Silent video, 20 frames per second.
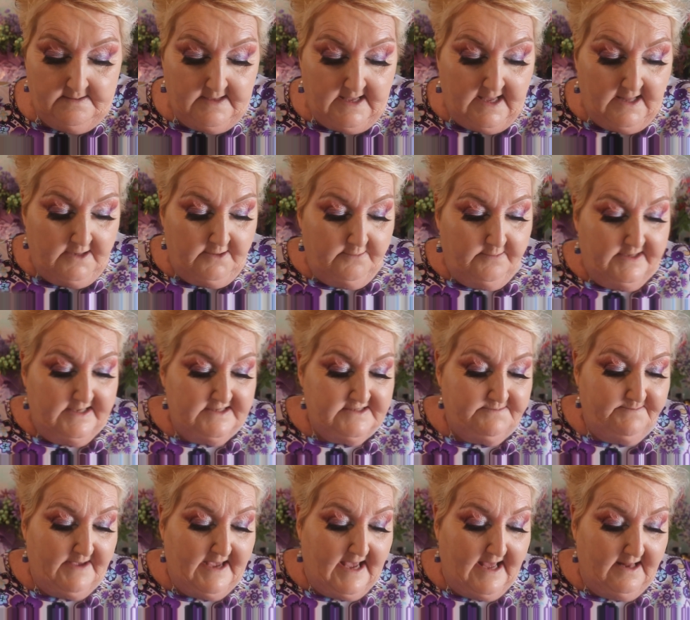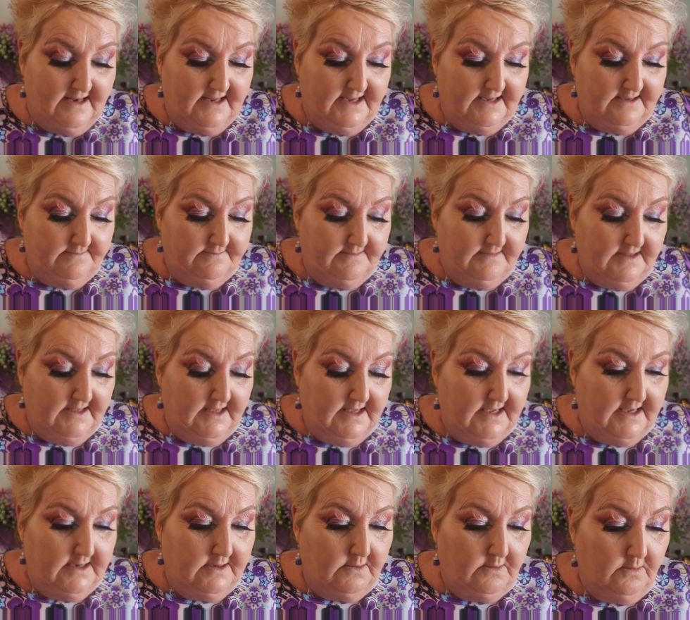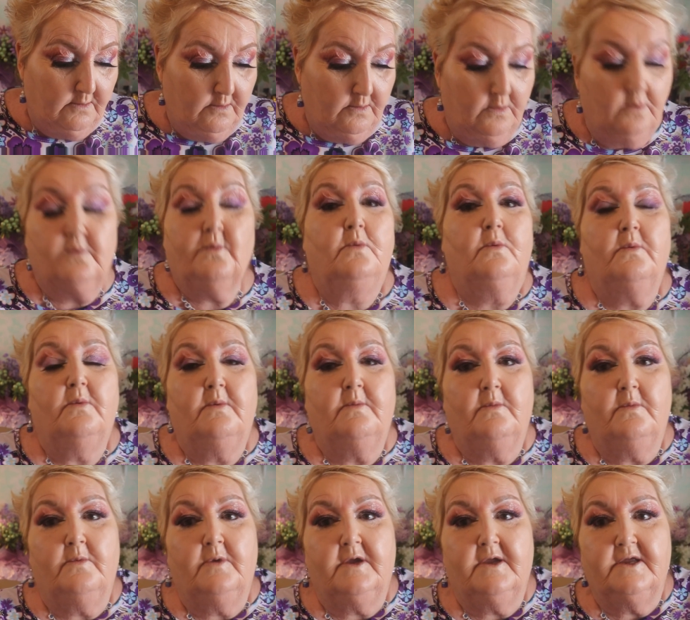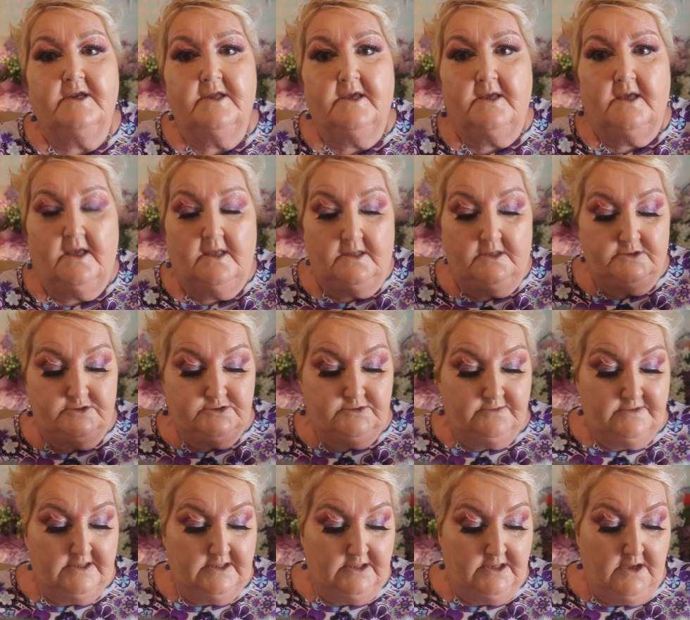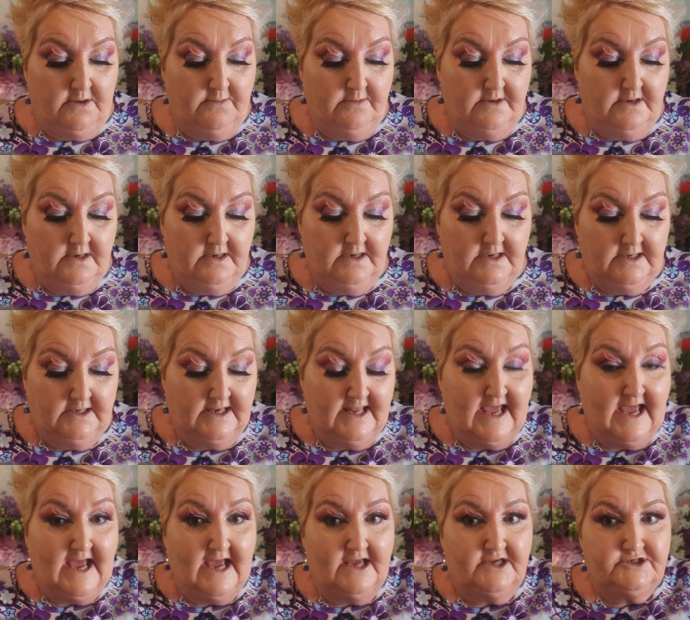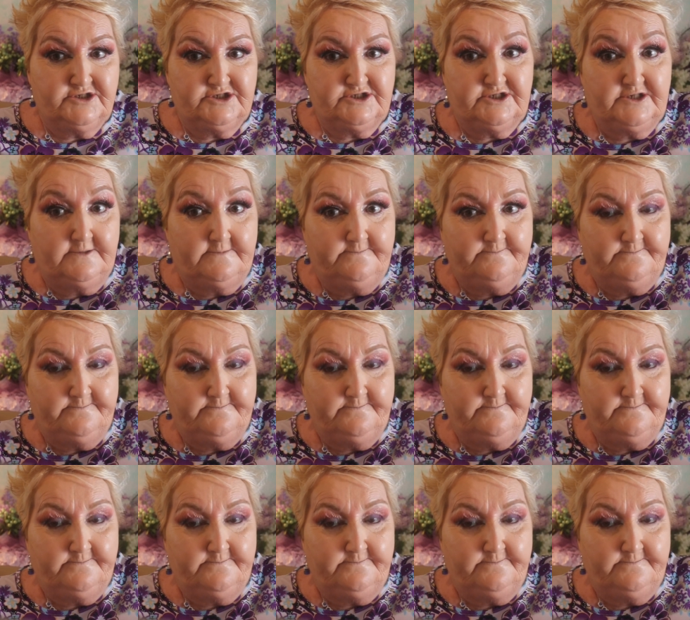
Eloise palette, and we're going to do the lower lash.